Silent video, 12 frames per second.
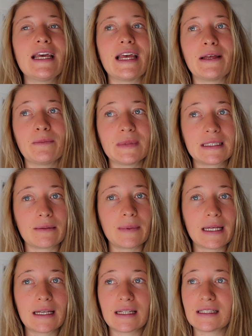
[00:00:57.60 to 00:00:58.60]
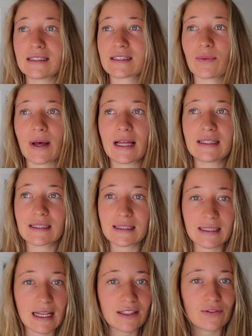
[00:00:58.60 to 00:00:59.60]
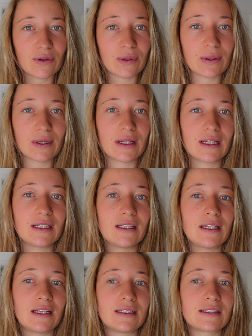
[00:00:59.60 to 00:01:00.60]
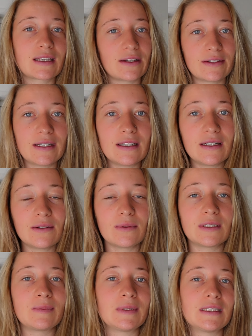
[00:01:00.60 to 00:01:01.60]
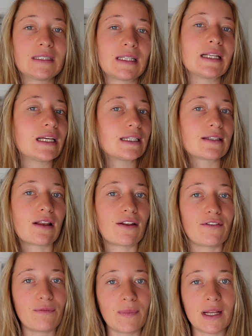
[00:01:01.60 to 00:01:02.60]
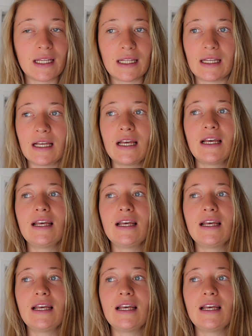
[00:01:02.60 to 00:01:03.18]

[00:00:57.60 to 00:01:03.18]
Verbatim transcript: and Mr. Big is quite successful in his career which means that he has a lot of money